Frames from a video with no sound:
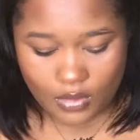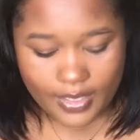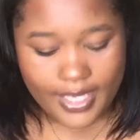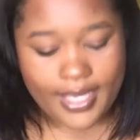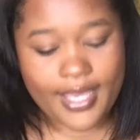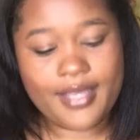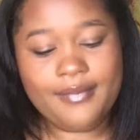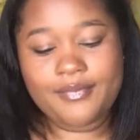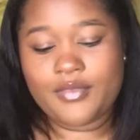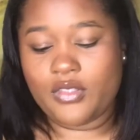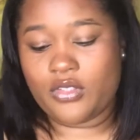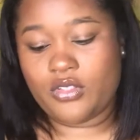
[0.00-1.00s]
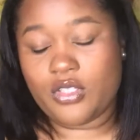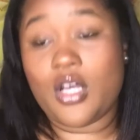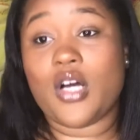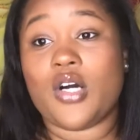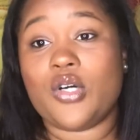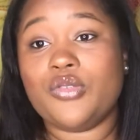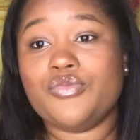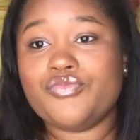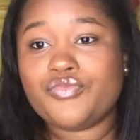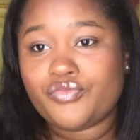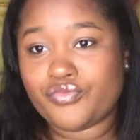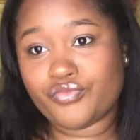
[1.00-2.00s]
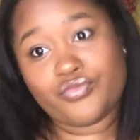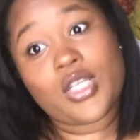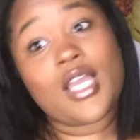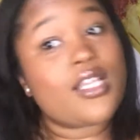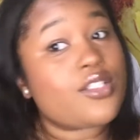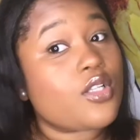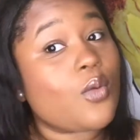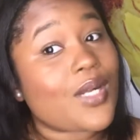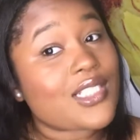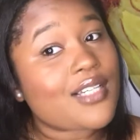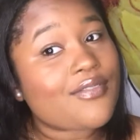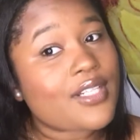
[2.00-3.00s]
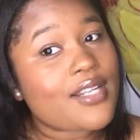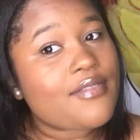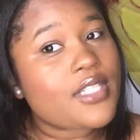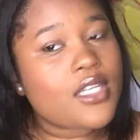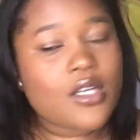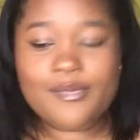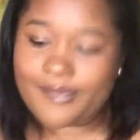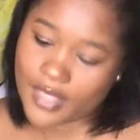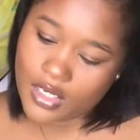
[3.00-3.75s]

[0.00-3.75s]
okay, so watch out for that video.